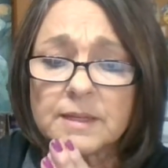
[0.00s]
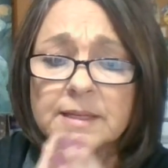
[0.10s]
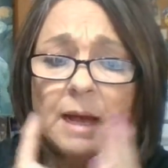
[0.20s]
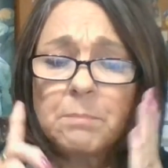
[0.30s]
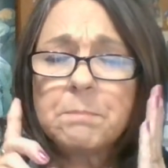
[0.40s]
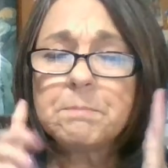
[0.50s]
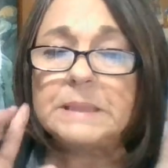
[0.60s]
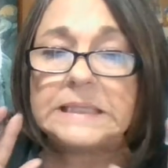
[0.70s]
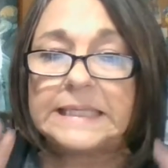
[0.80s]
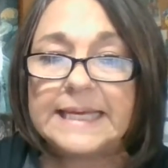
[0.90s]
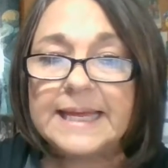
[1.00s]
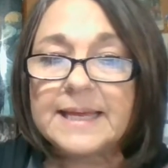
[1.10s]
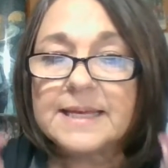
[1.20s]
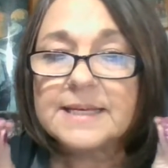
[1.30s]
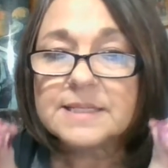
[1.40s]
Now,
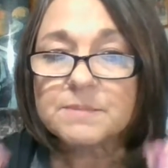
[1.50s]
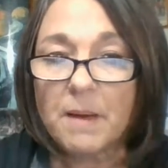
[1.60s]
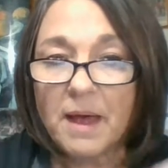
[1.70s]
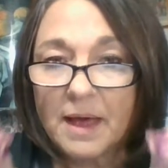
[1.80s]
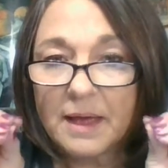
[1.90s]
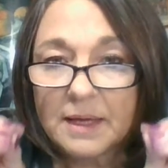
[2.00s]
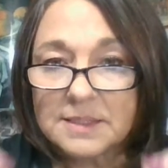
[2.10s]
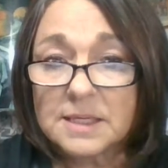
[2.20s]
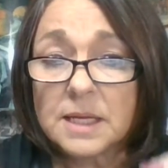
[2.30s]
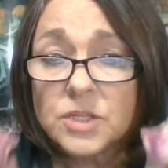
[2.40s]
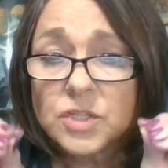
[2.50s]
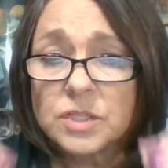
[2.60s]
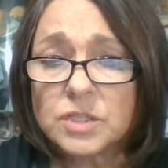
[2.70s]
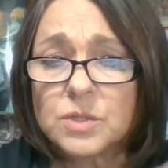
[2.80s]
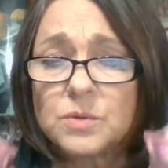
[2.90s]
please pay
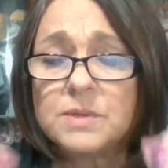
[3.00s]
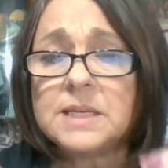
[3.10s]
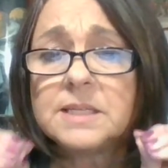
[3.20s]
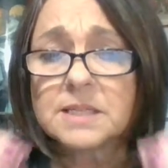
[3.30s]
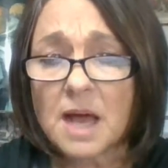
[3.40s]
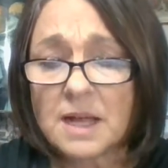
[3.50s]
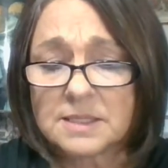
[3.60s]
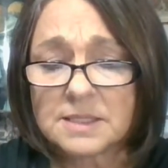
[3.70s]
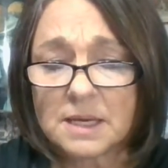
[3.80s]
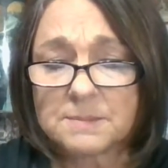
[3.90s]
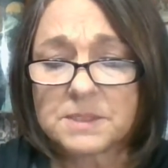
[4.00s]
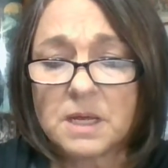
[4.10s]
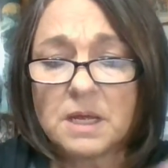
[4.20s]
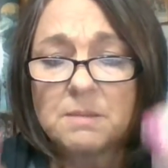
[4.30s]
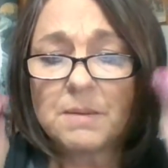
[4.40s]
attention to these concepts
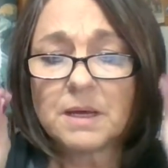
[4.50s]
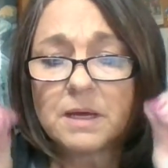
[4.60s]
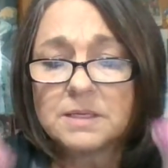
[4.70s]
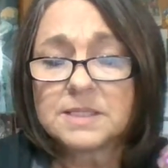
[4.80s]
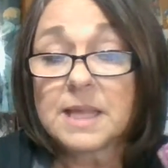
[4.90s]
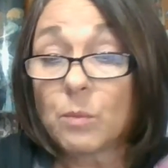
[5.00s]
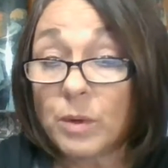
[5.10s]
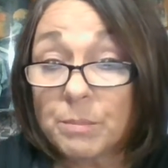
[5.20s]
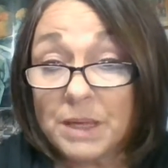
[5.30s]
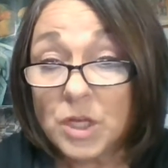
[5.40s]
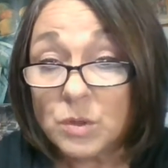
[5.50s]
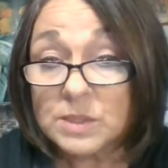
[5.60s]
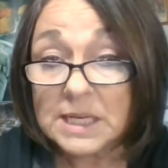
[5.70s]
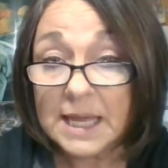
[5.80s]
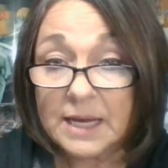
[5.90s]
because they will be
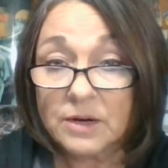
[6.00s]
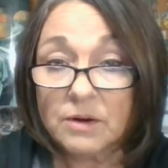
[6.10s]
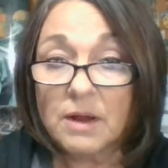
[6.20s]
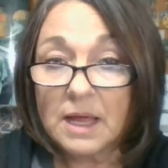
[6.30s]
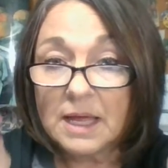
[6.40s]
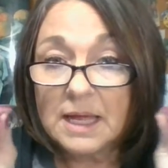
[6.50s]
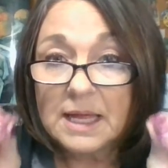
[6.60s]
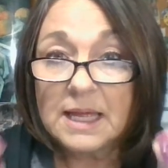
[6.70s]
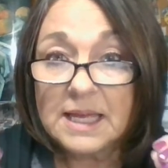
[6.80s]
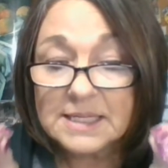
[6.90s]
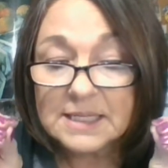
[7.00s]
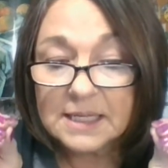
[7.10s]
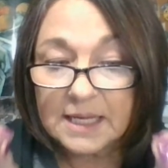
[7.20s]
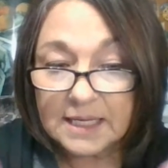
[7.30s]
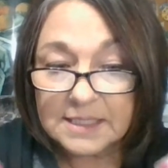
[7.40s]
used later. Hint,
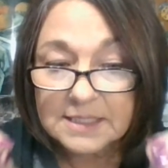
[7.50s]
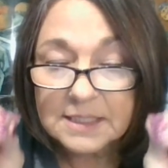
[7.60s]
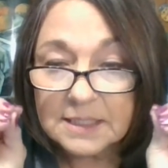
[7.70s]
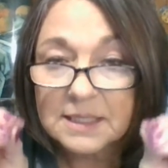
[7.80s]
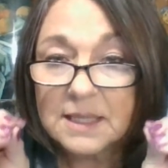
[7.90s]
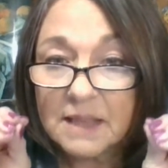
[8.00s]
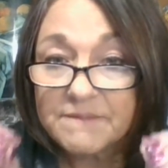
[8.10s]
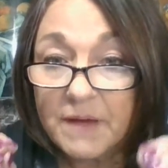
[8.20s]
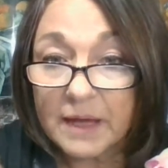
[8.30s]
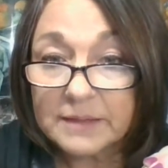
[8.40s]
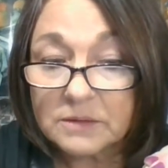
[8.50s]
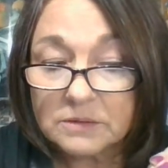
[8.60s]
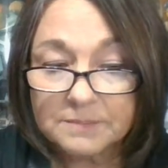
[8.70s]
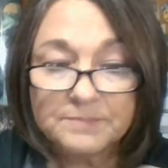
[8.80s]
hint in the final.